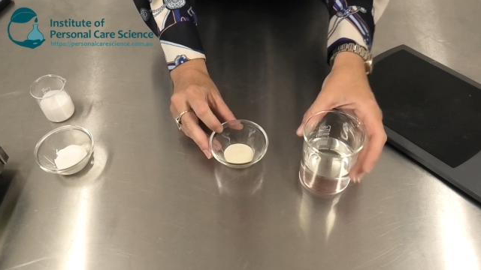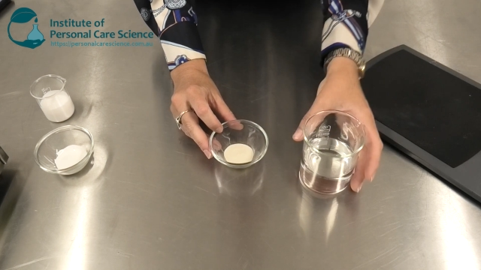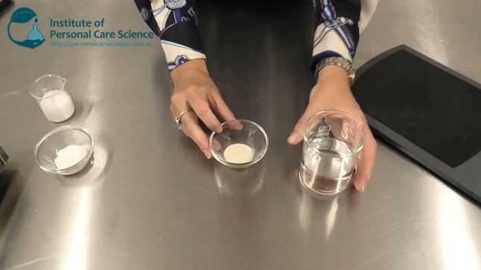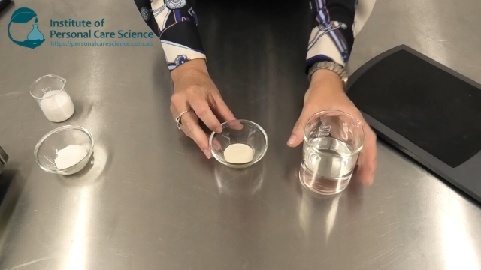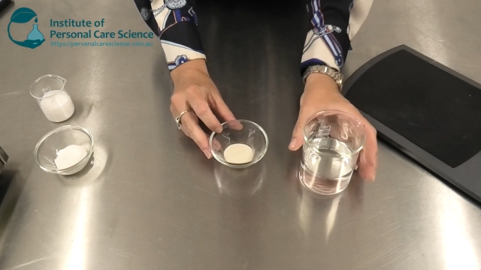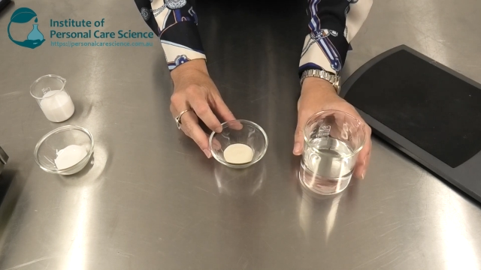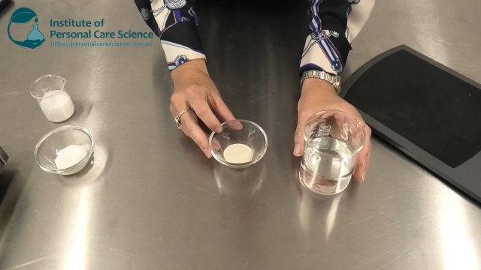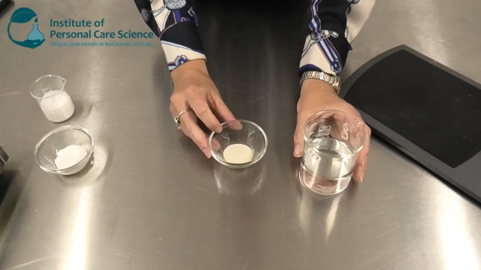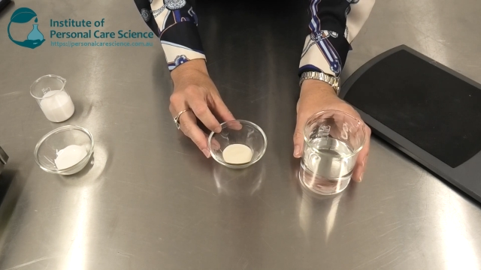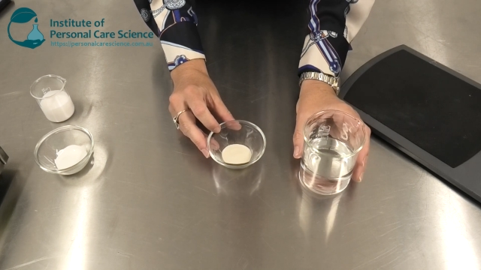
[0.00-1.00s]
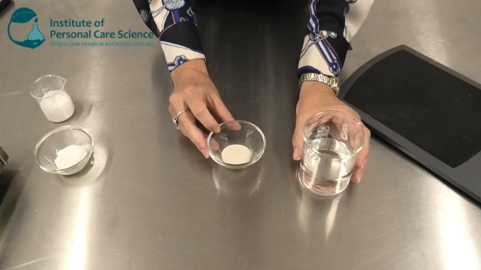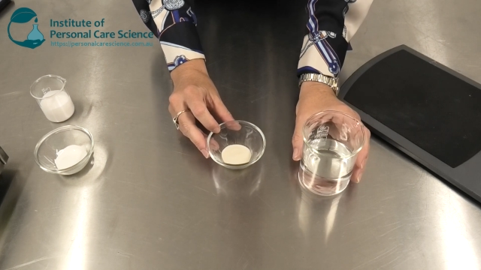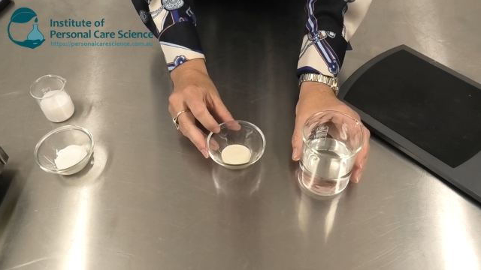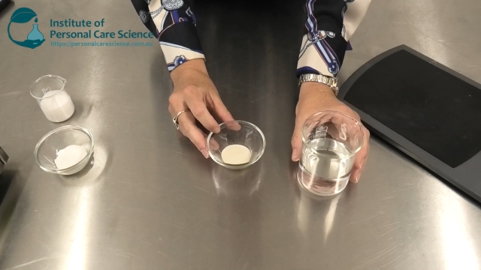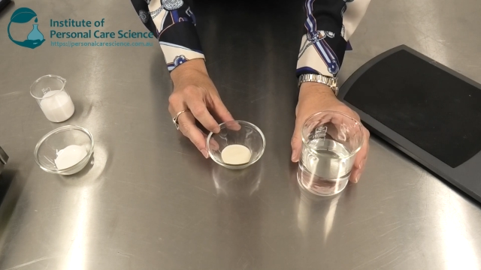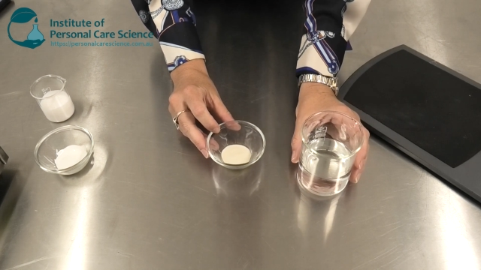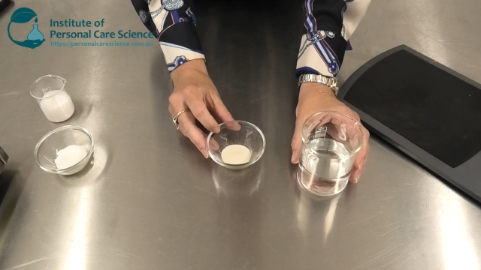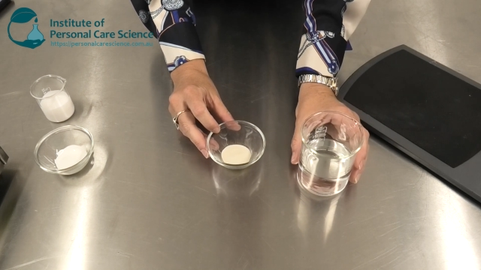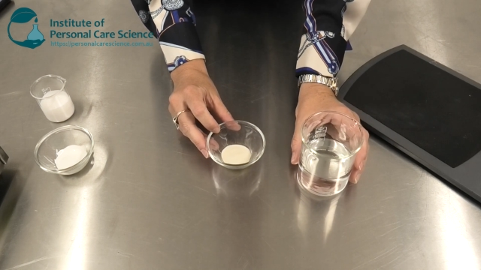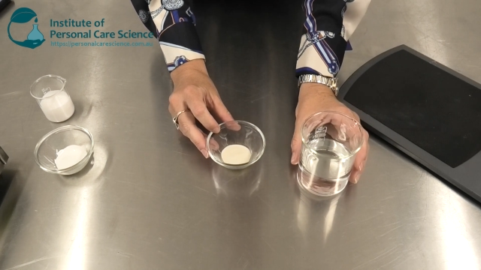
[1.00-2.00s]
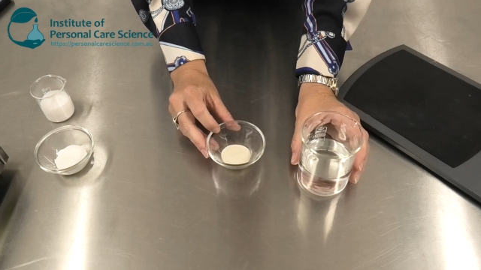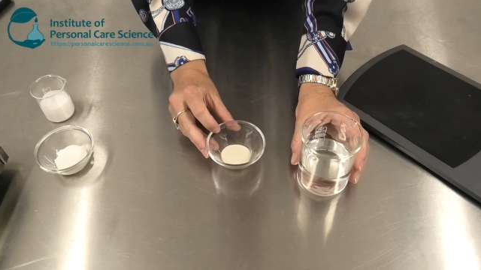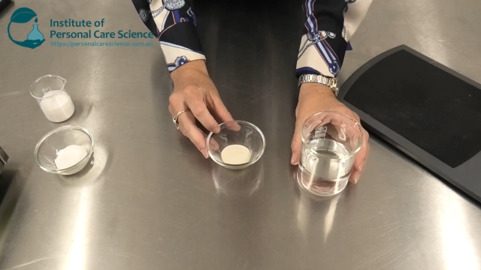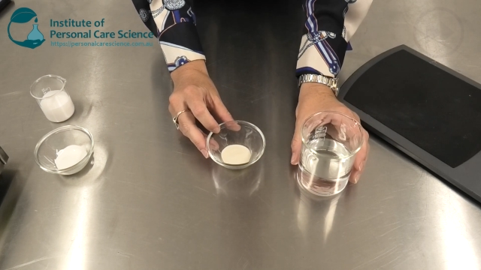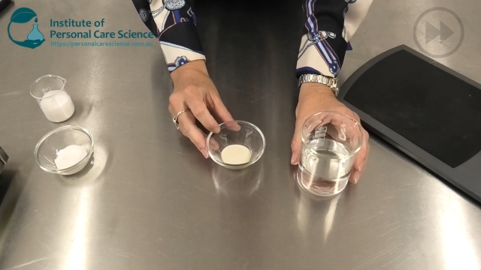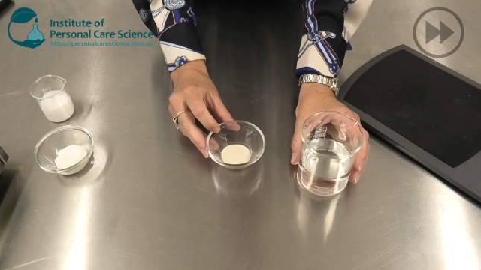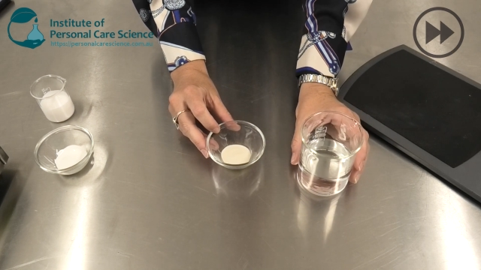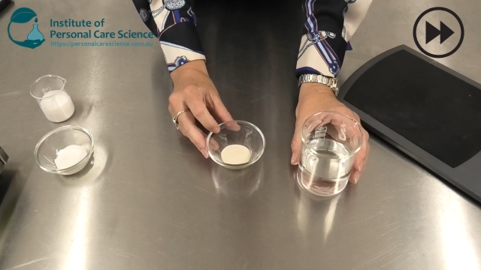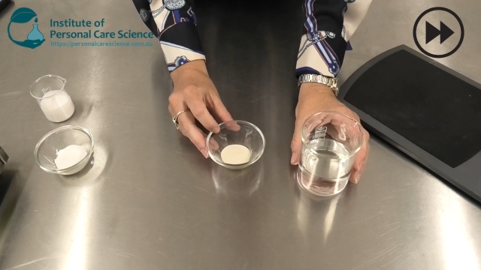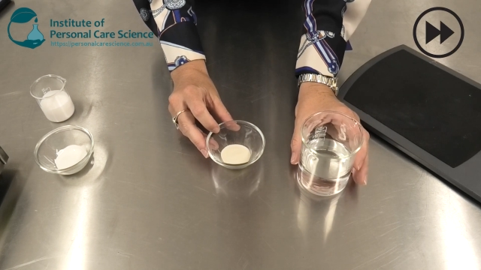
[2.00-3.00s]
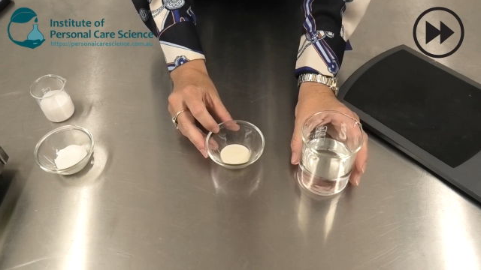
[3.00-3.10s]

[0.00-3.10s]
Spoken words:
No face is visible, so there are no lips to read.